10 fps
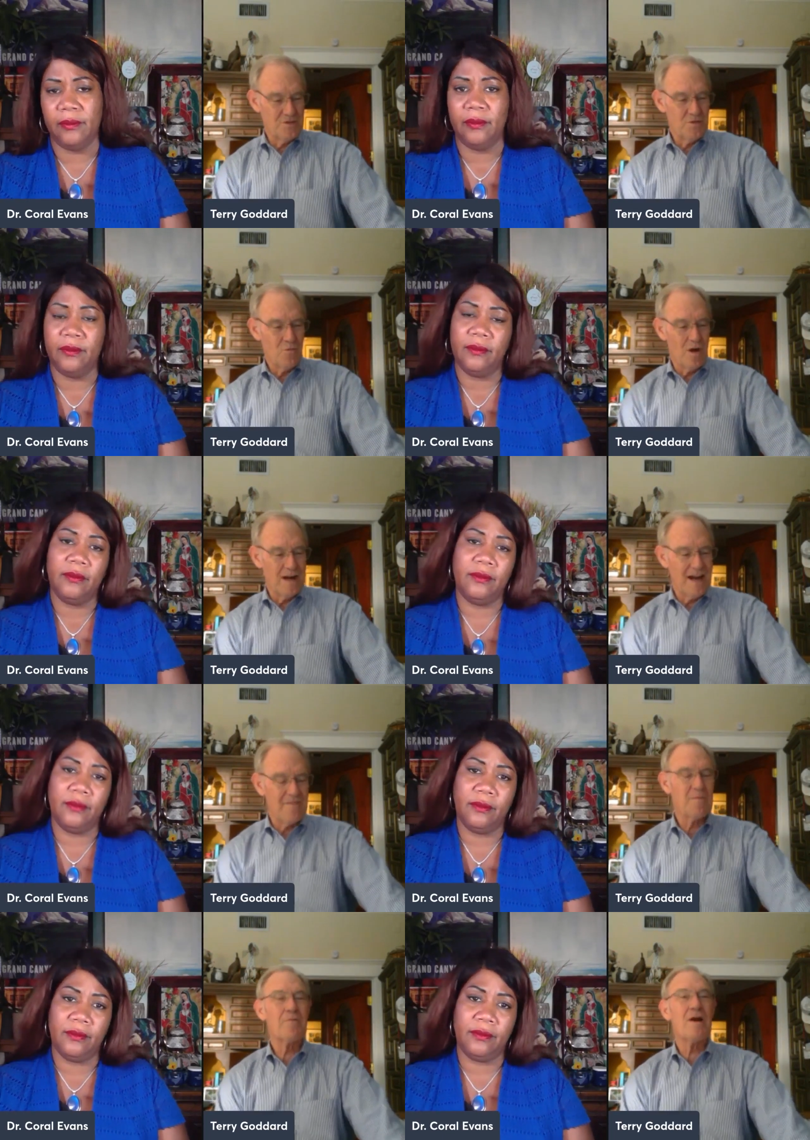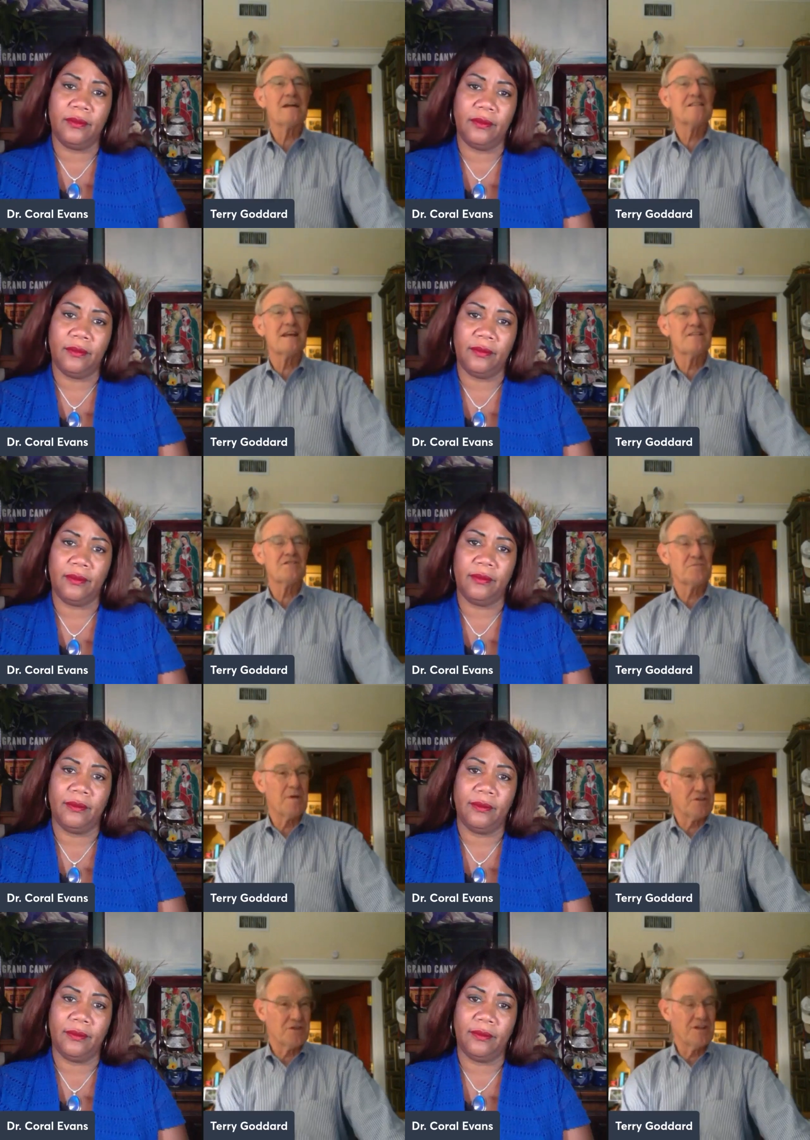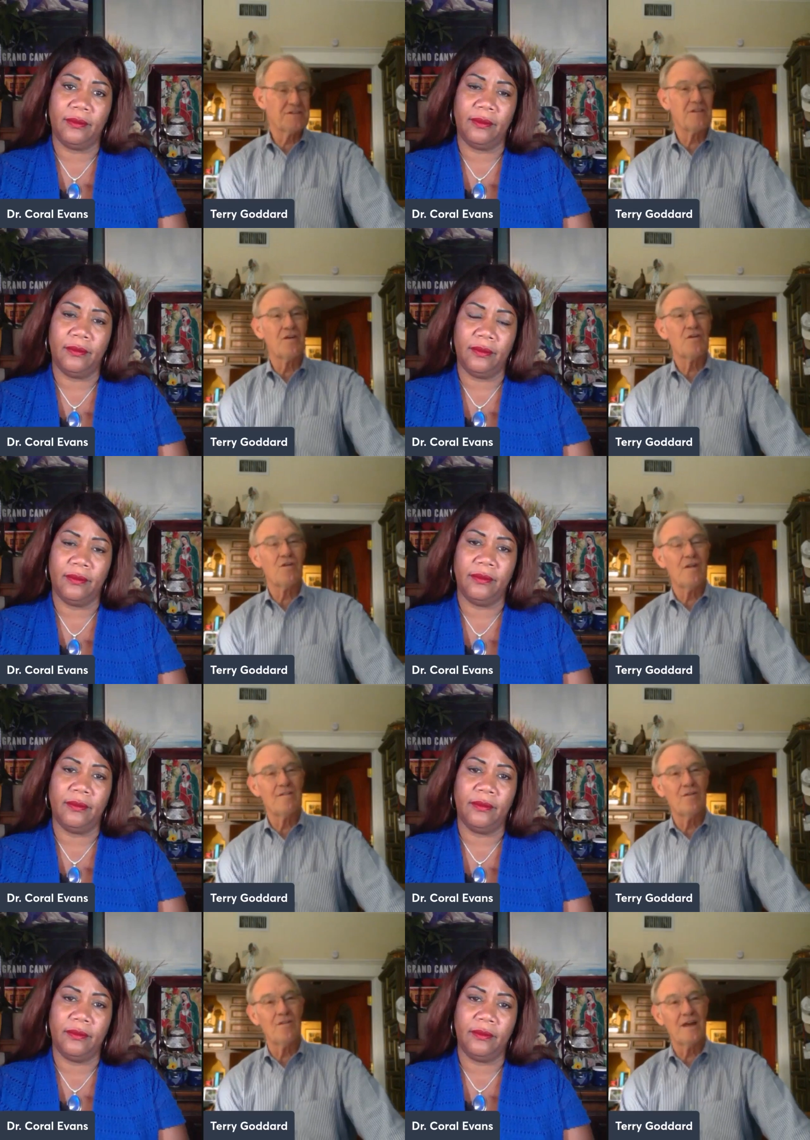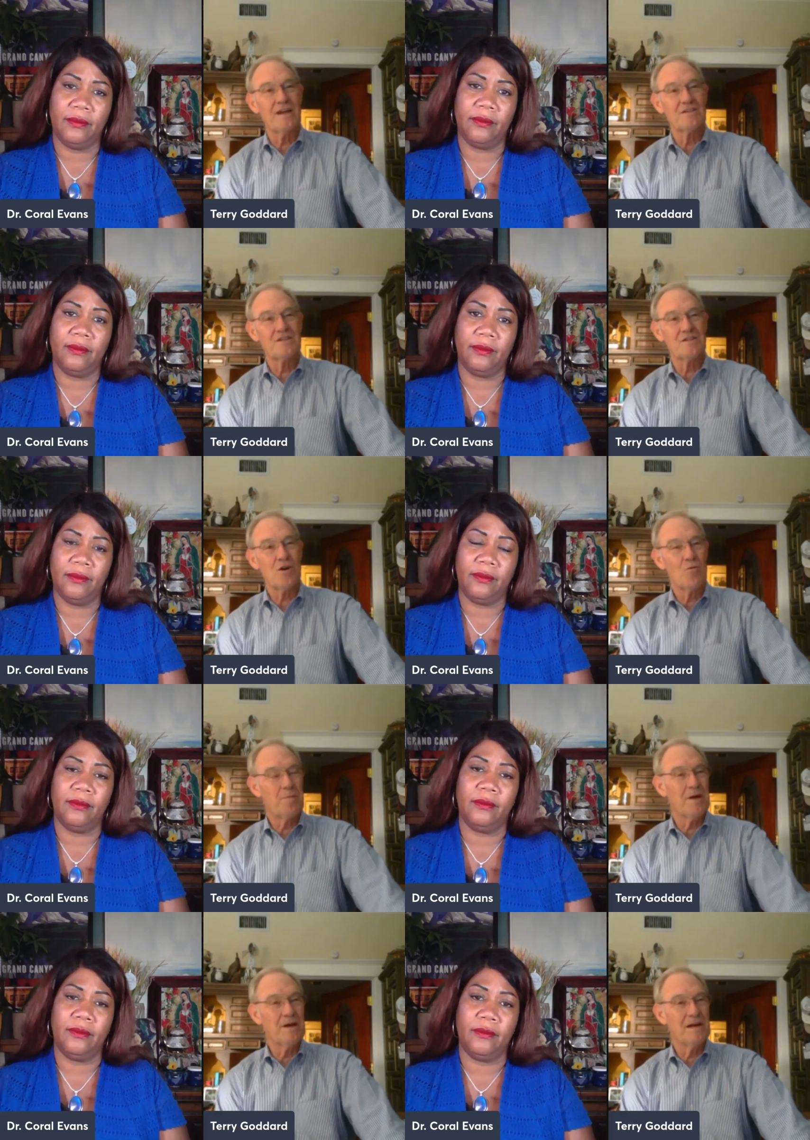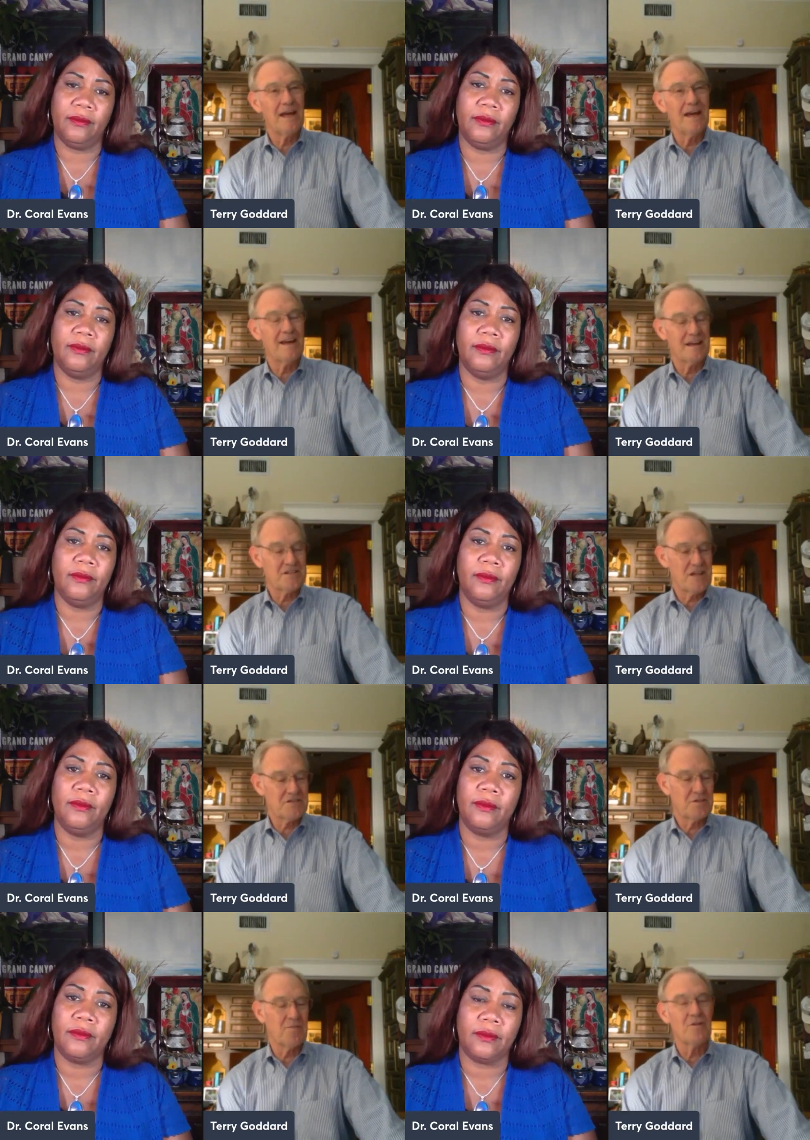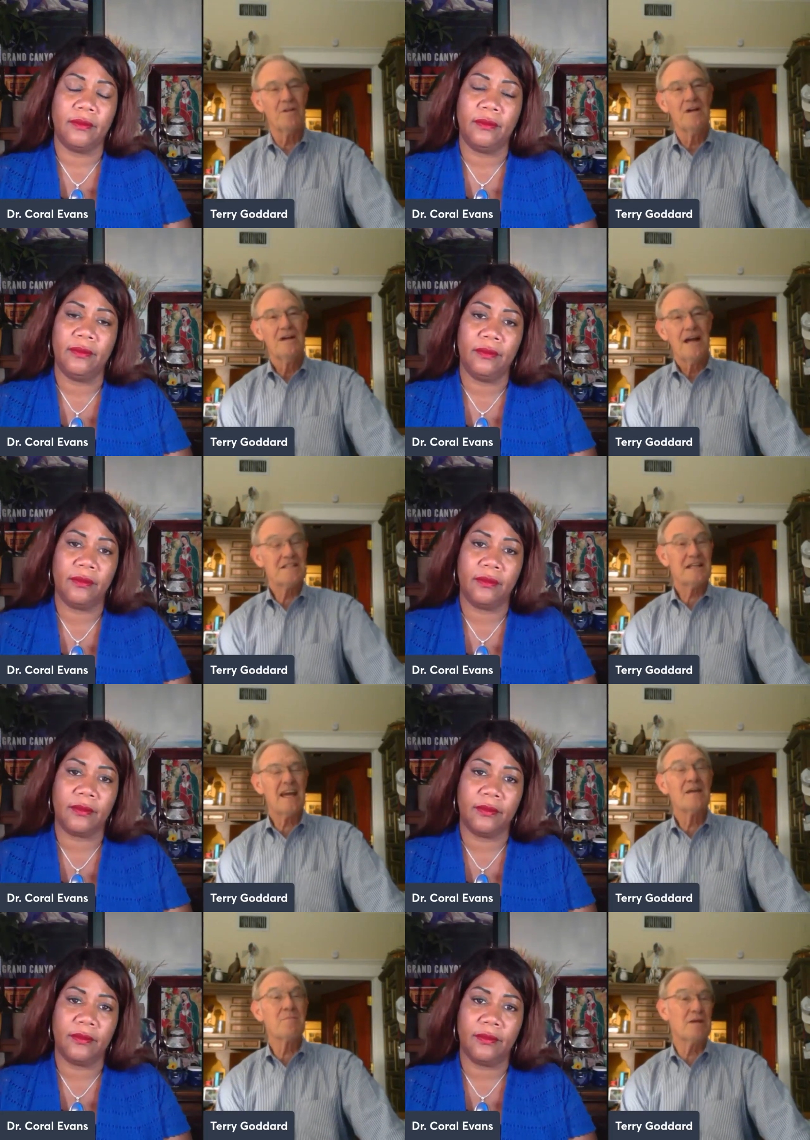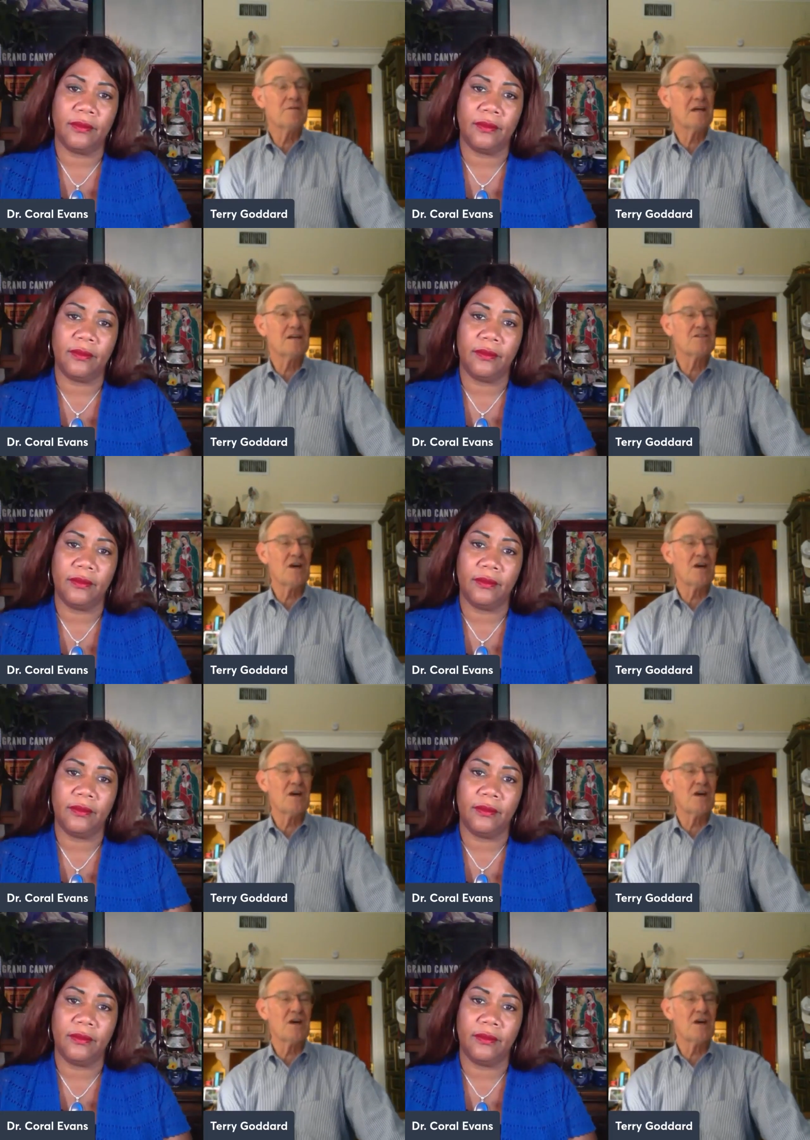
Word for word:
Speaker 1: you want to have a process, especially at the local level, that is as open and accessible as it can be, because